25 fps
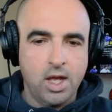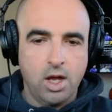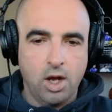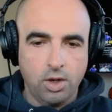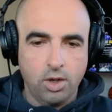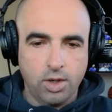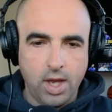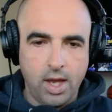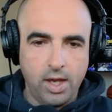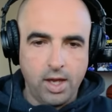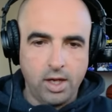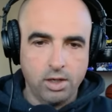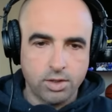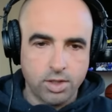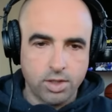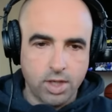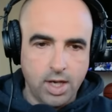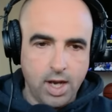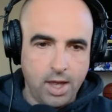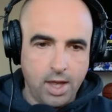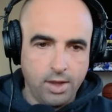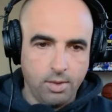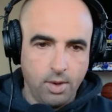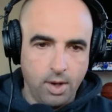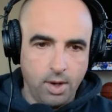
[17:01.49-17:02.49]
Okay, here's
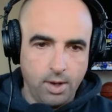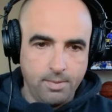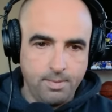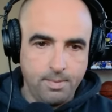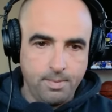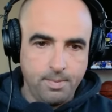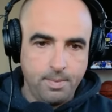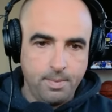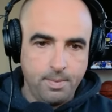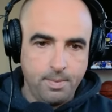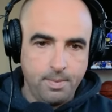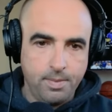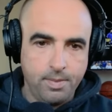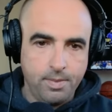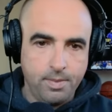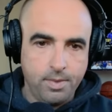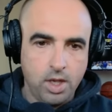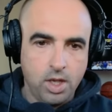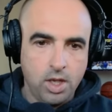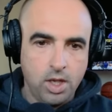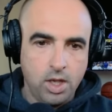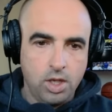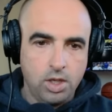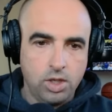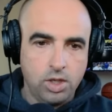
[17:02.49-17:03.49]
another one.
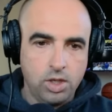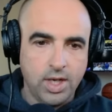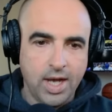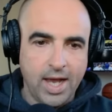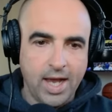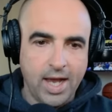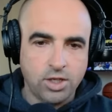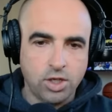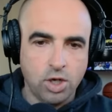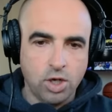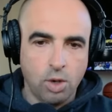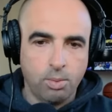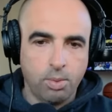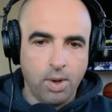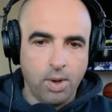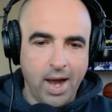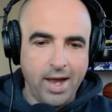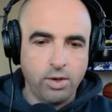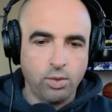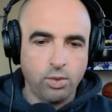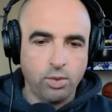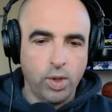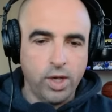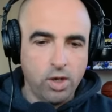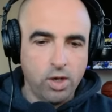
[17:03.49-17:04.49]
You guys know
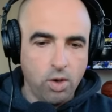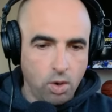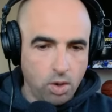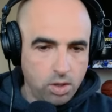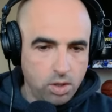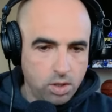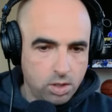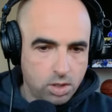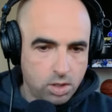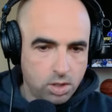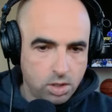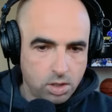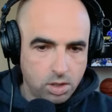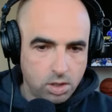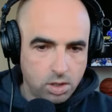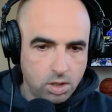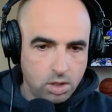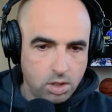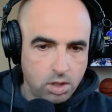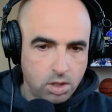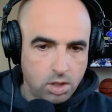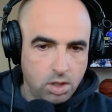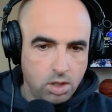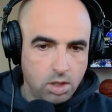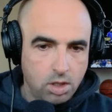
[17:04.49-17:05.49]
Brian Windhorst.
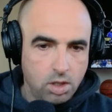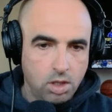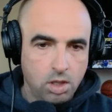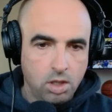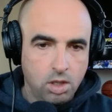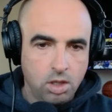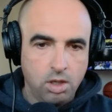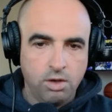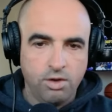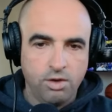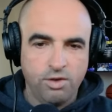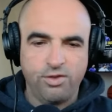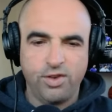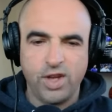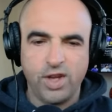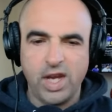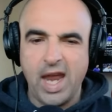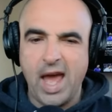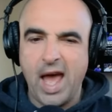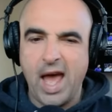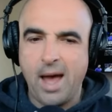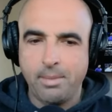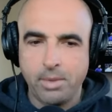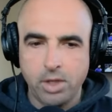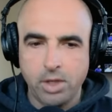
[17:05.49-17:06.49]

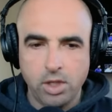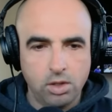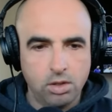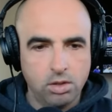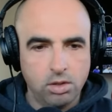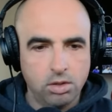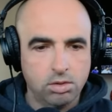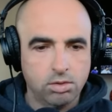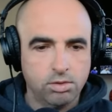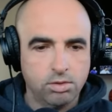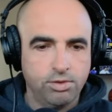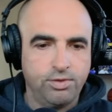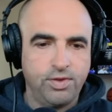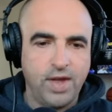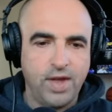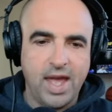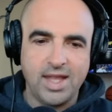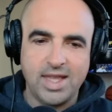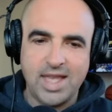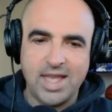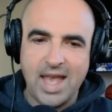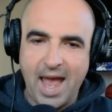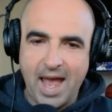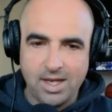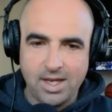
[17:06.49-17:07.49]
Phenomenal,
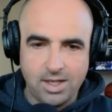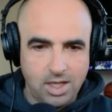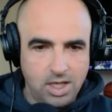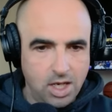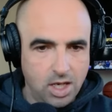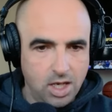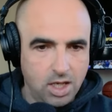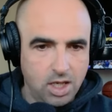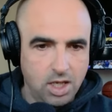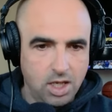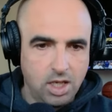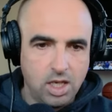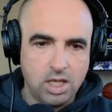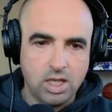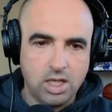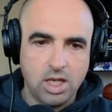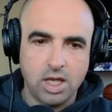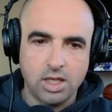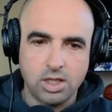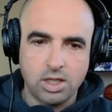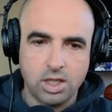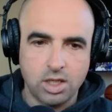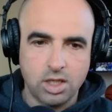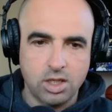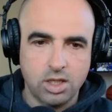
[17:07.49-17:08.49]
fantastic. He
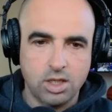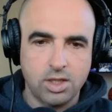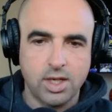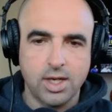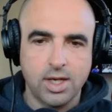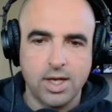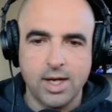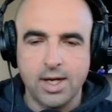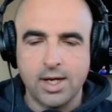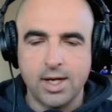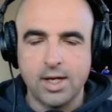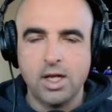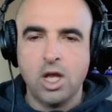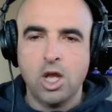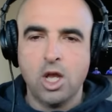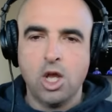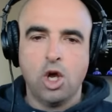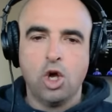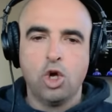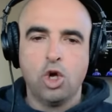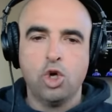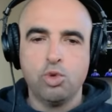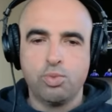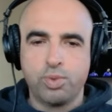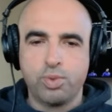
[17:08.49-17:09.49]
does his
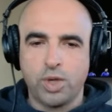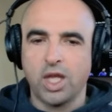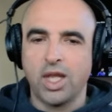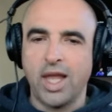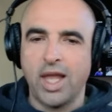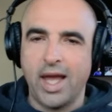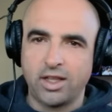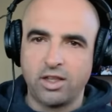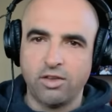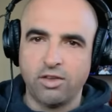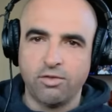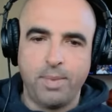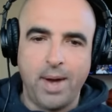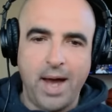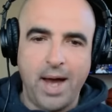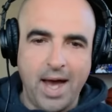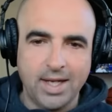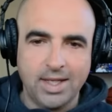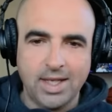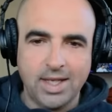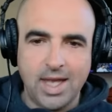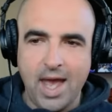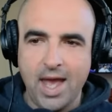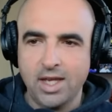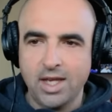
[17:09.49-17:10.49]
Hoop Collective
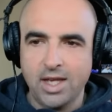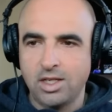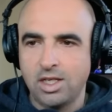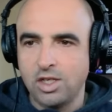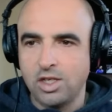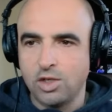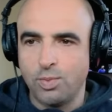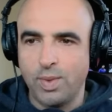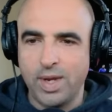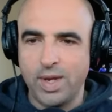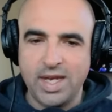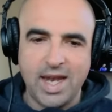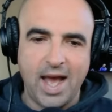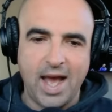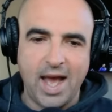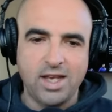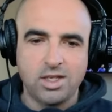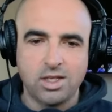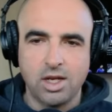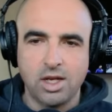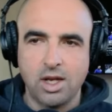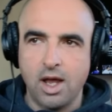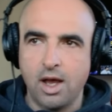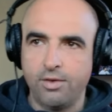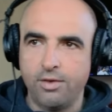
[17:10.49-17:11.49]
podcast. He's been
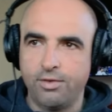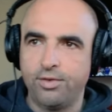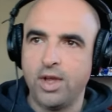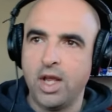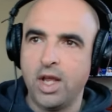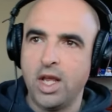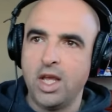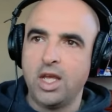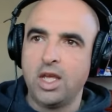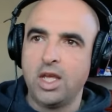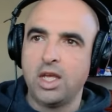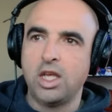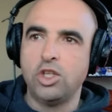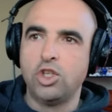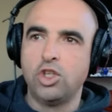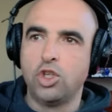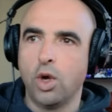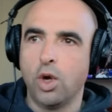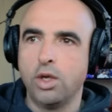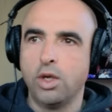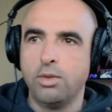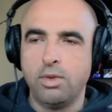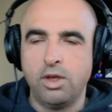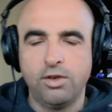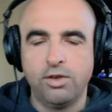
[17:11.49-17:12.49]
nice enough. He
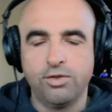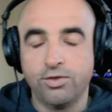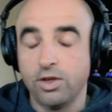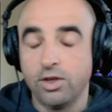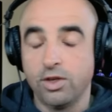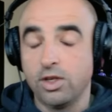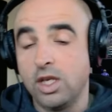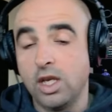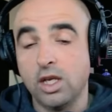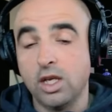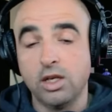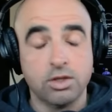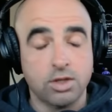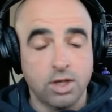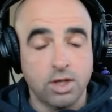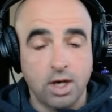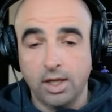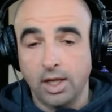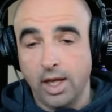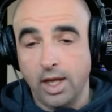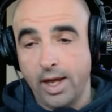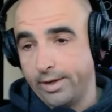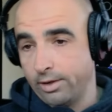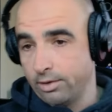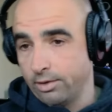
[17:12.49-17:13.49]
joined me for years on
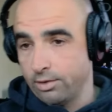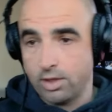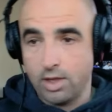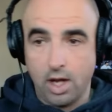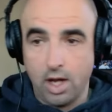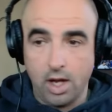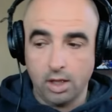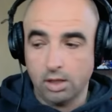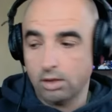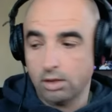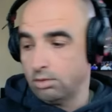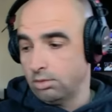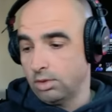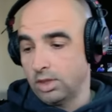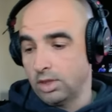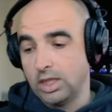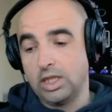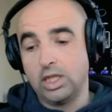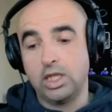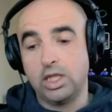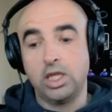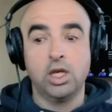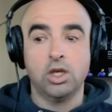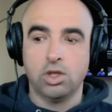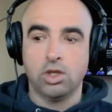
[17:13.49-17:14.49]
Lakers Talk,
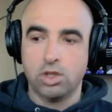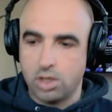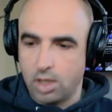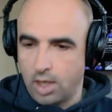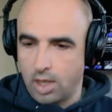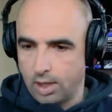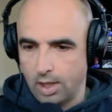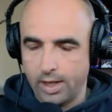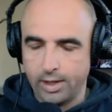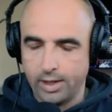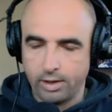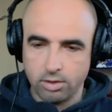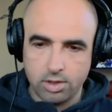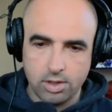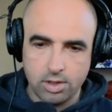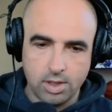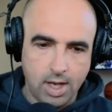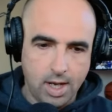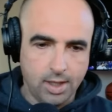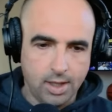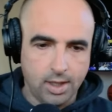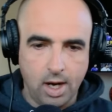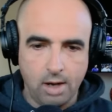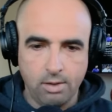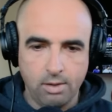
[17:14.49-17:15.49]

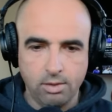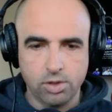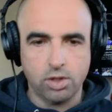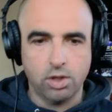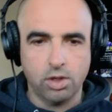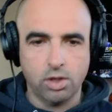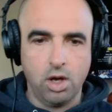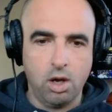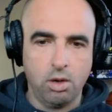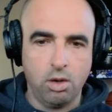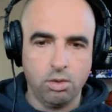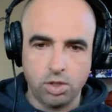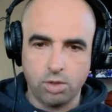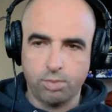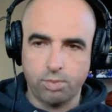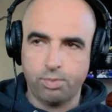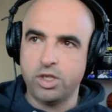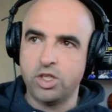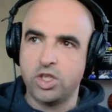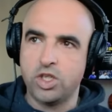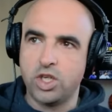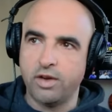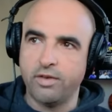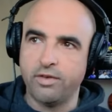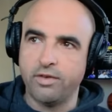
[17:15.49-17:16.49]
and I was always
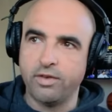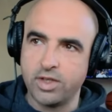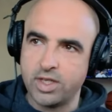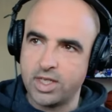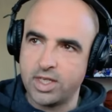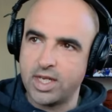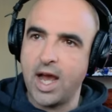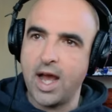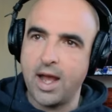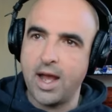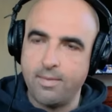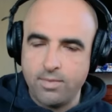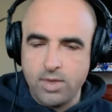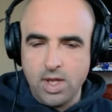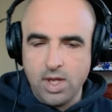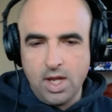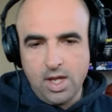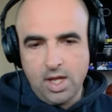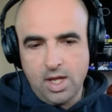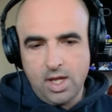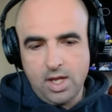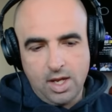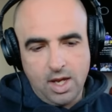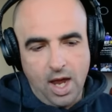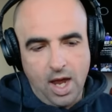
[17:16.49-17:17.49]
appreciative of his time.
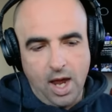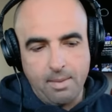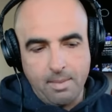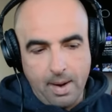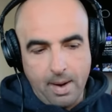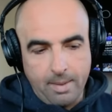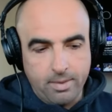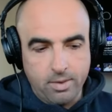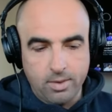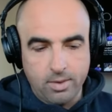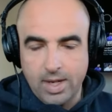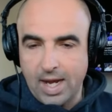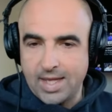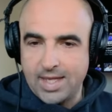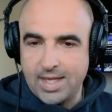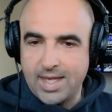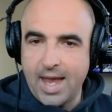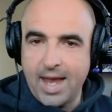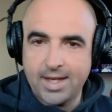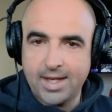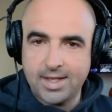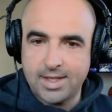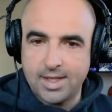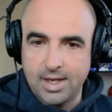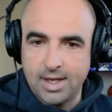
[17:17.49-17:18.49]
I remember when I
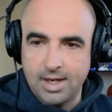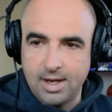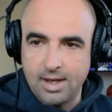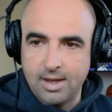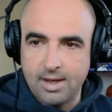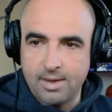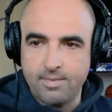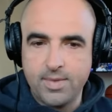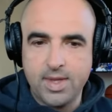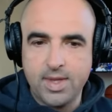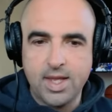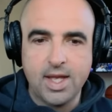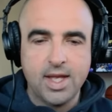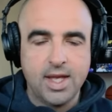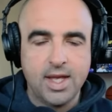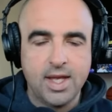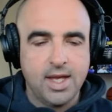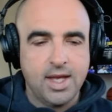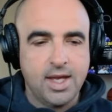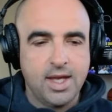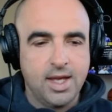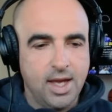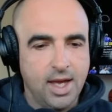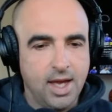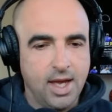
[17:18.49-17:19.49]
texted him,
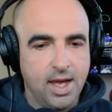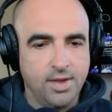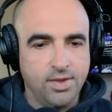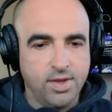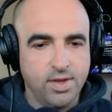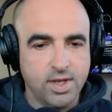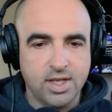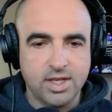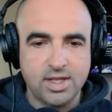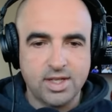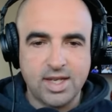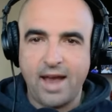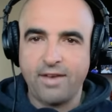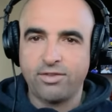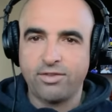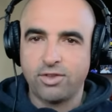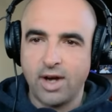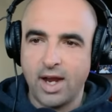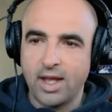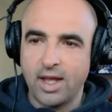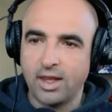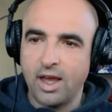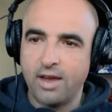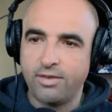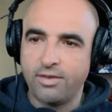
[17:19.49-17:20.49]
and this is after
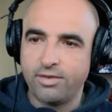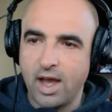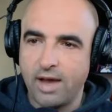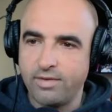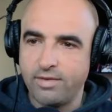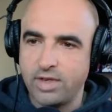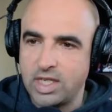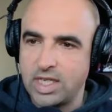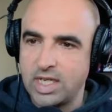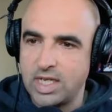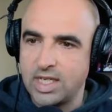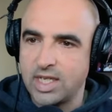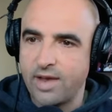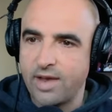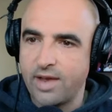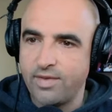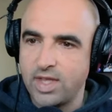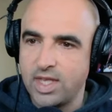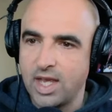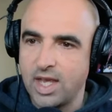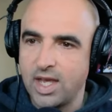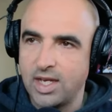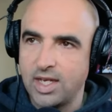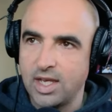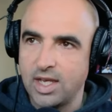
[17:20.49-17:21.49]
I left, obviously,
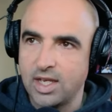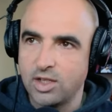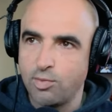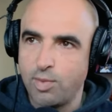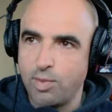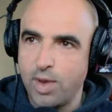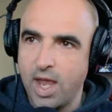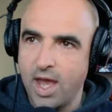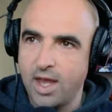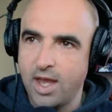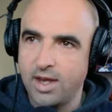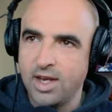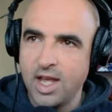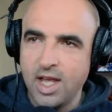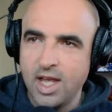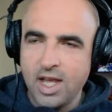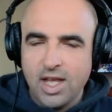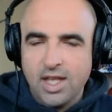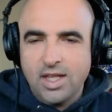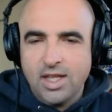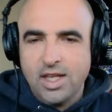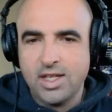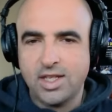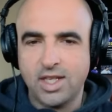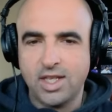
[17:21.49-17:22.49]
710 ESPN.
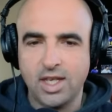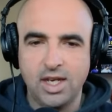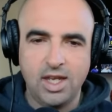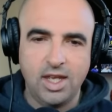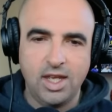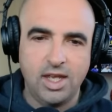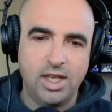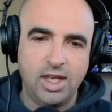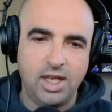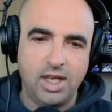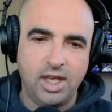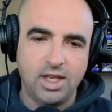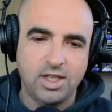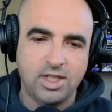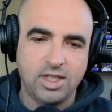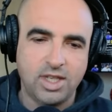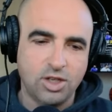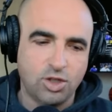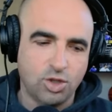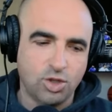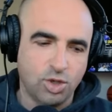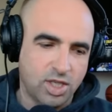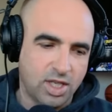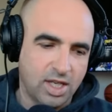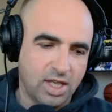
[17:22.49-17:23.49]
Listen, it's
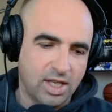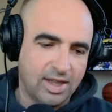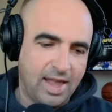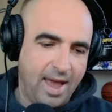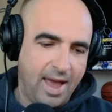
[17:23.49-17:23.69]
interesting.